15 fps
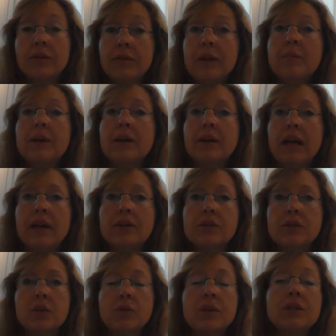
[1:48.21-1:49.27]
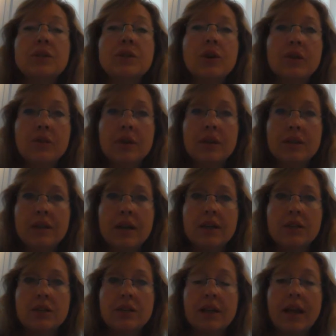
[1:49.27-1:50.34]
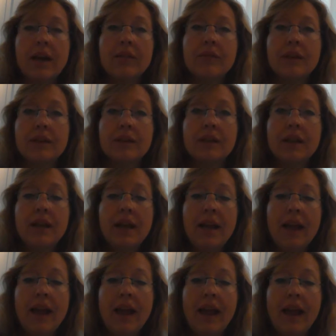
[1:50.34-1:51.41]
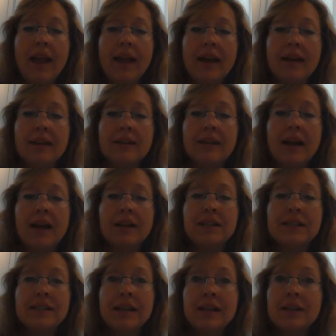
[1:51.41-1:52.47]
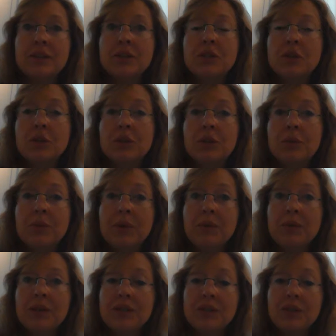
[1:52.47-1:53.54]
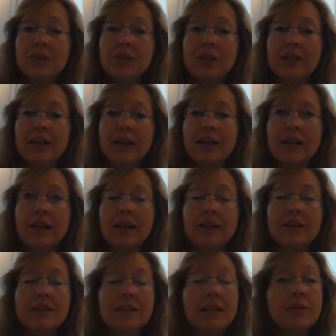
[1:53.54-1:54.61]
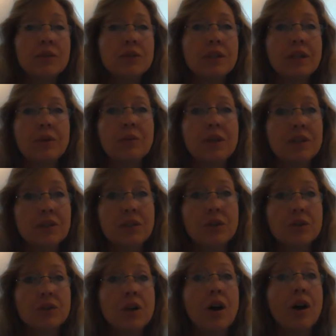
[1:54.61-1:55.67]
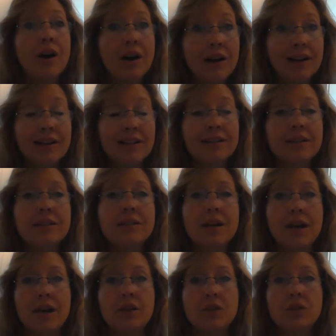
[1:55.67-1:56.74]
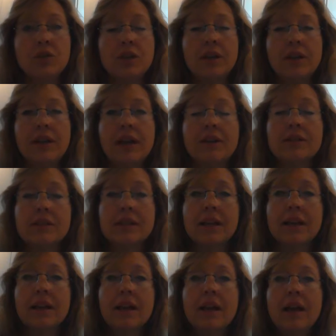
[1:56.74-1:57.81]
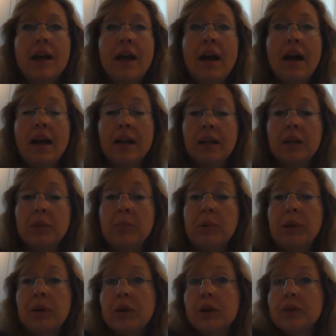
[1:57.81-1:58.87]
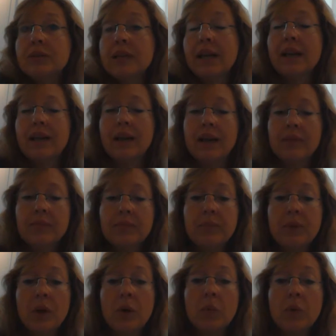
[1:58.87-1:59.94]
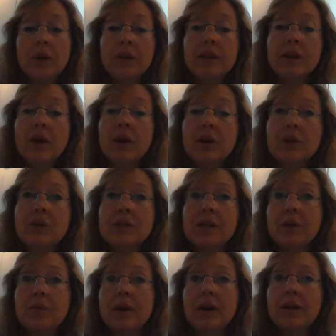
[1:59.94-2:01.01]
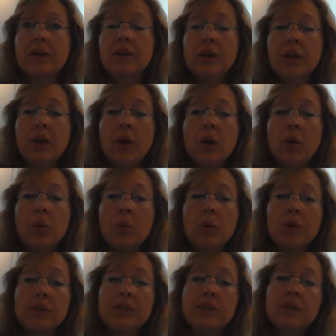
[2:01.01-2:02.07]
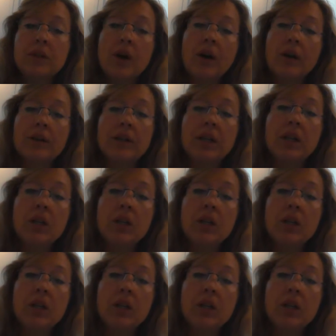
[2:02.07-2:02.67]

female counselor reached over and touched Kevin. And I decided to do a little bit of research on that and see if there's any research on touch in counseling, any empirical data. And one of the articles I read was called The